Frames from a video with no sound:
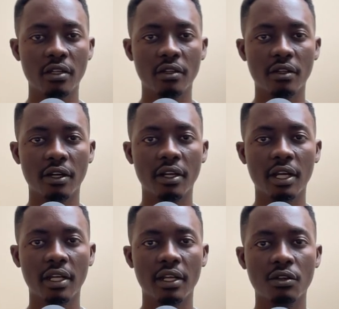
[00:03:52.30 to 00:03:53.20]
right?
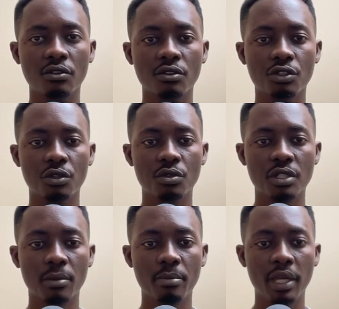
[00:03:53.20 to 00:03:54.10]
And then it also shows
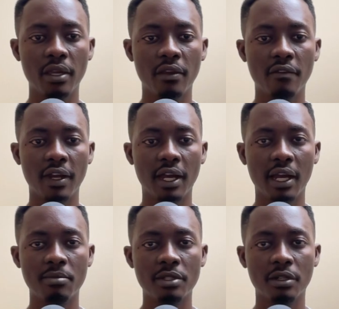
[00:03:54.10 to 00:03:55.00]
the pay via
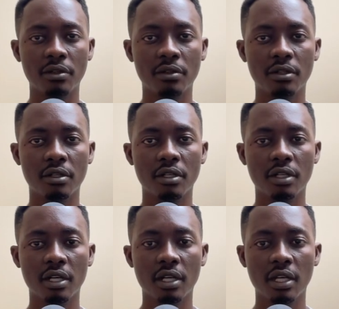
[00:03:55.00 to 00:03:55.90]
Hubtel
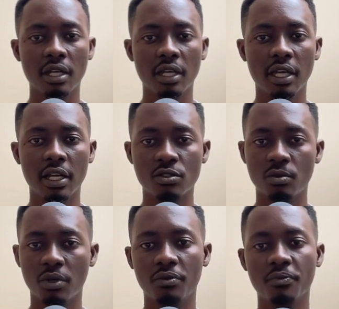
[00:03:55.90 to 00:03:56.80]
here as
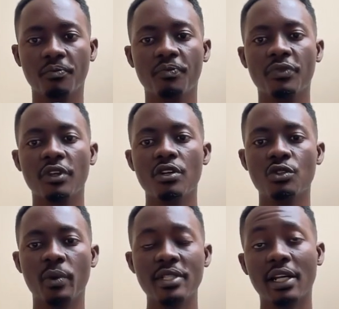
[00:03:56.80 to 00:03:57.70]
well. So
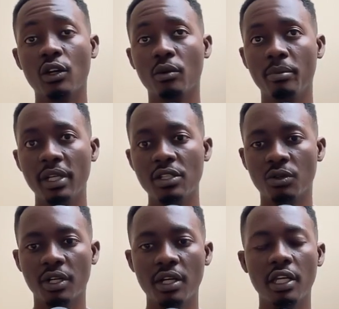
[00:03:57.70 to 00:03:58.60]
once I click on place
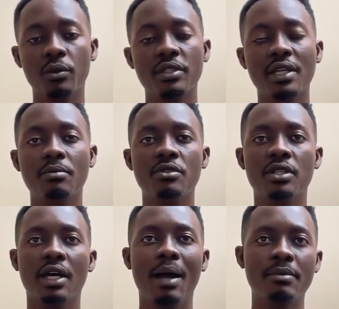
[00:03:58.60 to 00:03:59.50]
order, it will take me to
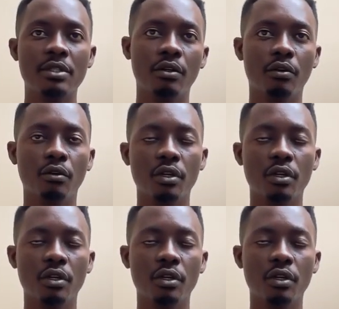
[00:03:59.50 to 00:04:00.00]
the Hubtel